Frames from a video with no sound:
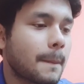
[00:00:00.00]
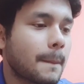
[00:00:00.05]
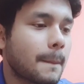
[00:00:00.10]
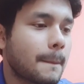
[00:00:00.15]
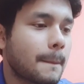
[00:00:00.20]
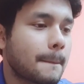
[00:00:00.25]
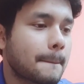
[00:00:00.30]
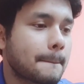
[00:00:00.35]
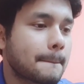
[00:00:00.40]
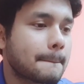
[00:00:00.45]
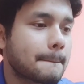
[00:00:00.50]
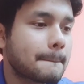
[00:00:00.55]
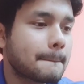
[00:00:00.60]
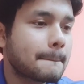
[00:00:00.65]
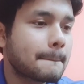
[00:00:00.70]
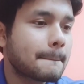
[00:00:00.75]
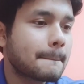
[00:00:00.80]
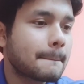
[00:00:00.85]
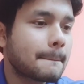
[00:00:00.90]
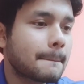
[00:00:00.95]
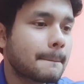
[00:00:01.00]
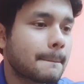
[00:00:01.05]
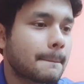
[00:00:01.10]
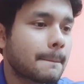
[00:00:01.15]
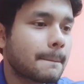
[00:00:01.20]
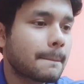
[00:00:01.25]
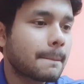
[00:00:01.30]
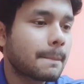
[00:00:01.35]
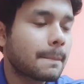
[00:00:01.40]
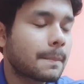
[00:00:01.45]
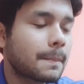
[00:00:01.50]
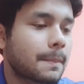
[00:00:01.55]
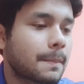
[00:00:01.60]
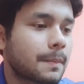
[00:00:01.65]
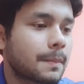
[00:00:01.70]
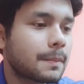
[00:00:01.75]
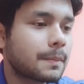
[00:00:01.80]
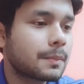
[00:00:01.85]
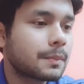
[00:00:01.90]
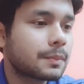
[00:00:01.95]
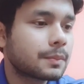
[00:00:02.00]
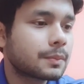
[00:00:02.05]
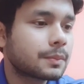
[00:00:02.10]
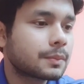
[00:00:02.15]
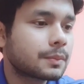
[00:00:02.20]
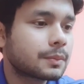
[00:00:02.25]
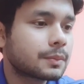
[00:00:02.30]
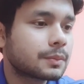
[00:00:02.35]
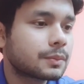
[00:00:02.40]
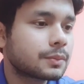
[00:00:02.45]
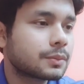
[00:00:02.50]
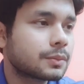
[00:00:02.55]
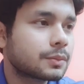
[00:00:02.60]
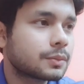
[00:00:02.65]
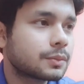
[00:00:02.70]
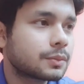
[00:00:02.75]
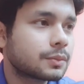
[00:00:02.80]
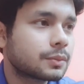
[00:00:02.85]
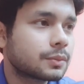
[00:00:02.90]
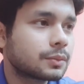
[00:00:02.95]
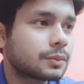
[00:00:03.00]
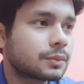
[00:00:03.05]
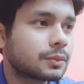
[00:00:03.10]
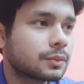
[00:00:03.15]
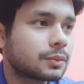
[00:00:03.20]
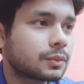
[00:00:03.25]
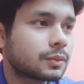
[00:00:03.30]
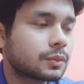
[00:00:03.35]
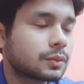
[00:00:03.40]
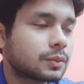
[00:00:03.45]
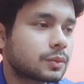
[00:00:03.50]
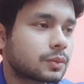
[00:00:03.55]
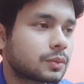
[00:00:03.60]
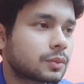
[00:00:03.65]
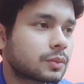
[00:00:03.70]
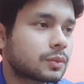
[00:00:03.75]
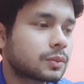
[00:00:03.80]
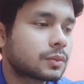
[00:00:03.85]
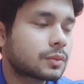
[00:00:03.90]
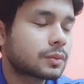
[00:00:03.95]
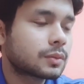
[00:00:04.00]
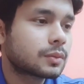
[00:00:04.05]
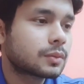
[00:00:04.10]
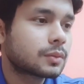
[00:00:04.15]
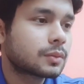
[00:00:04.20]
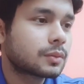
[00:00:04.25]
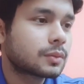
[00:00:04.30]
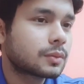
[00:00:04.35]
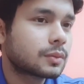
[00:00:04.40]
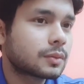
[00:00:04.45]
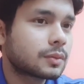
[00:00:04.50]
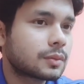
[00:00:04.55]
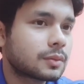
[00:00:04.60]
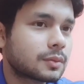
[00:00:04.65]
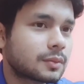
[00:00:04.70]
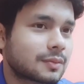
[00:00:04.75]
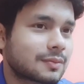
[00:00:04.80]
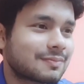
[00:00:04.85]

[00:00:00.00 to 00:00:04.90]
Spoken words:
(not speaking)